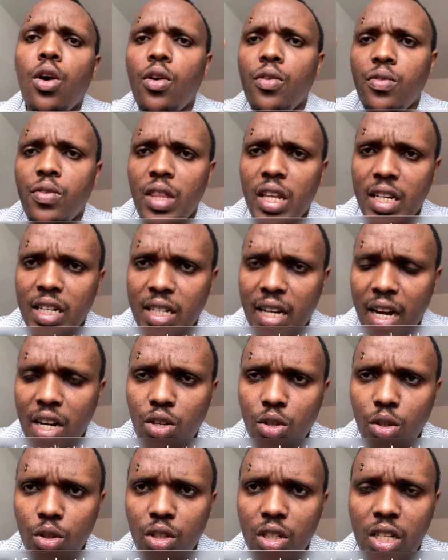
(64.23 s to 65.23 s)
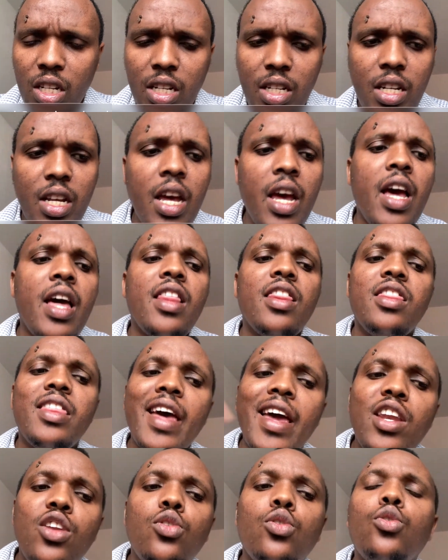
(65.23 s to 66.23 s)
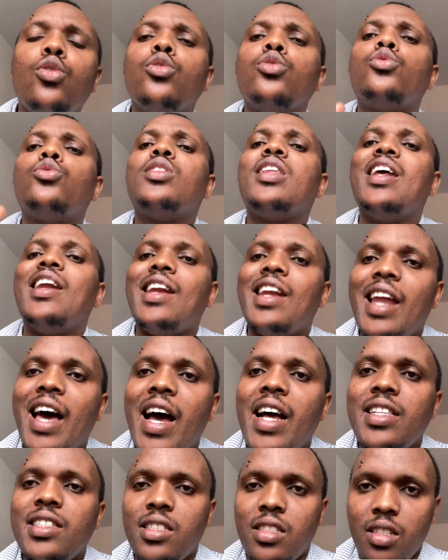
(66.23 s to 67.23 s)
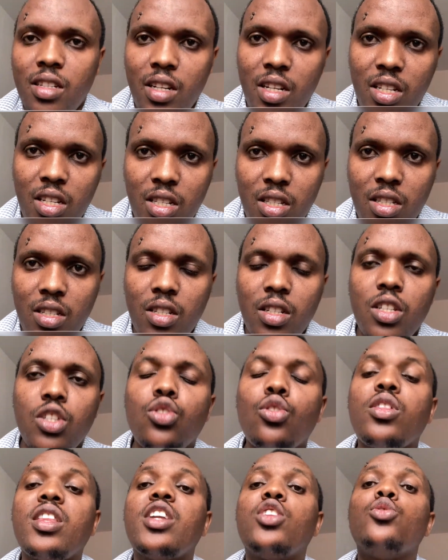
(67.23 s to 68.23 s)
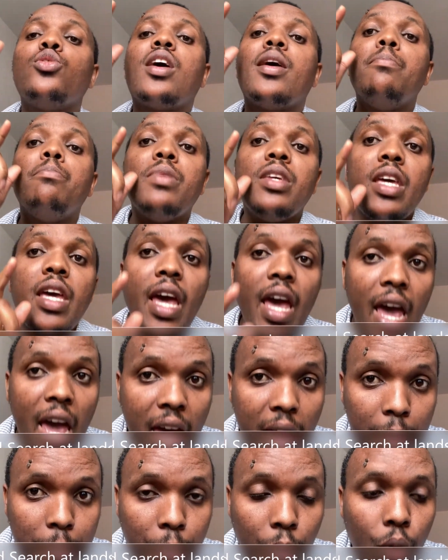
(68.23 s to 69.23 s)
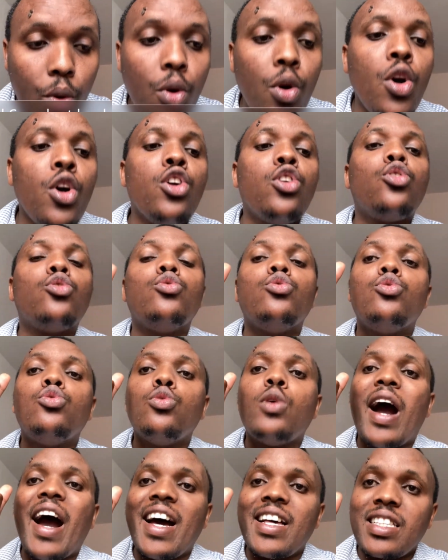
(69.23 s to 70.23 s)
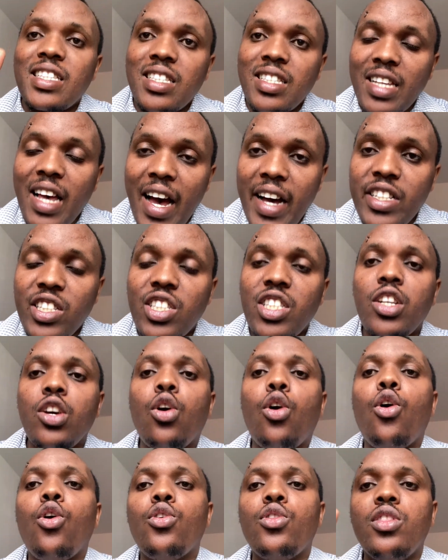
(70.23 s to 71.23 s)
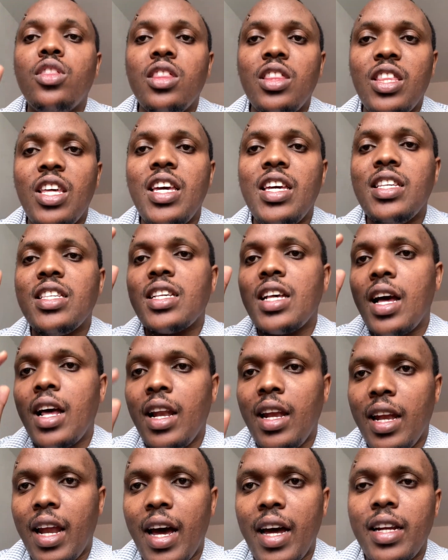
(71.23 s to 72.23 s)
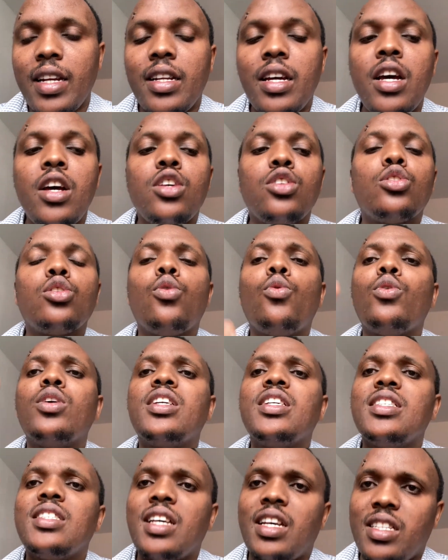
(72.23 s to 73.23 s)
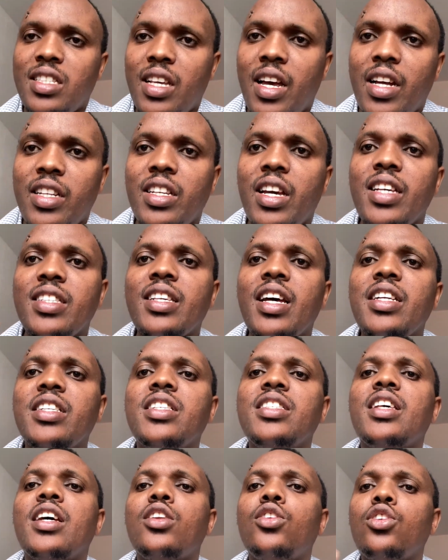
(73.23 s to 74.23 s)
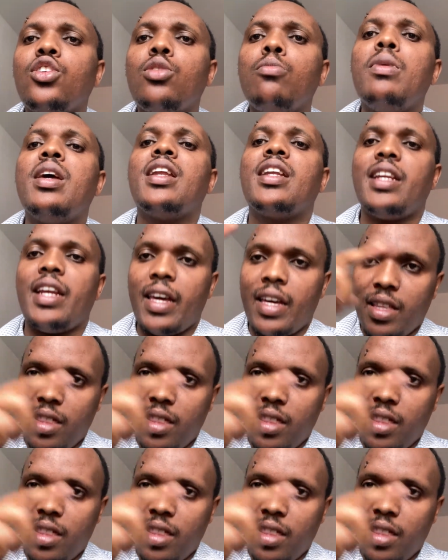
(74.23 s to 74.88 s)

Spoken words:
of the title deed, then you go to the lands registry so that you can be able to do a search on this land. So what is a search? A search is a document like